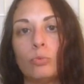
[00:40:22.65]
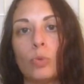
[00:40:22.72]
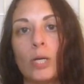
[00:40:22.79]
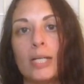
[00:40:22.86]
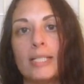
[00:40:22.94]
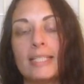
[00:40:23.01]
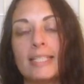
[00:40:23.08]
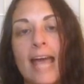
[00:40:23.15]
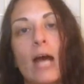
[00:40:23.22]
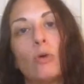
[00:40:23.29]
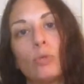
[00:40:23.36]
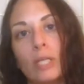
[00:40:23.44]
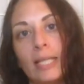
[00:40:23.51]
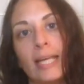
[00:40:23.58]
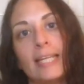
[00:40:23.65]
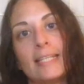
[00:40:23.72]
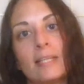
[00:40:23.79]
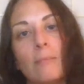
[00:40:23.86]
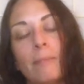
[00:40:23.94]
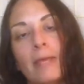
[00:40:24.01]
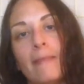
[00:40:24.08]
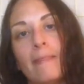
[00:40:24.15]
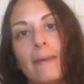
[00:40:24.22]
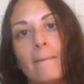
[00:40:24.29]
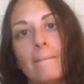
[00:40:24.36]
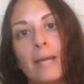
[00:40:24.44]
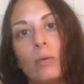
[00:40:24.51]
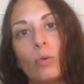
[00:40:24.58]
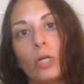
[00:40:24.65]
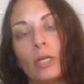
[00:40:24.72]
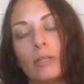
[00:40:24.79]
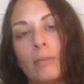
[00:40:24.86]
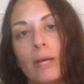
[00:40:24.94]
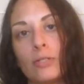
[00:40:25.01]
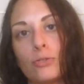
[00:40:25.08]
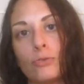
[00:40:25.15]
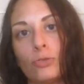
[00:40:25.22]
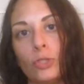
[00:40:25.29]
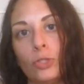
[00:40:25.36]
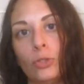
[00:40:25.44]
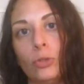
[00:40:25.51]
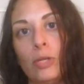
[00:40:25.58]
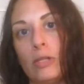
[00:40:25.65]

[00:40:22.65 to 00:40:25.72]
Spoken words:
what sounded like something that might work the best for you,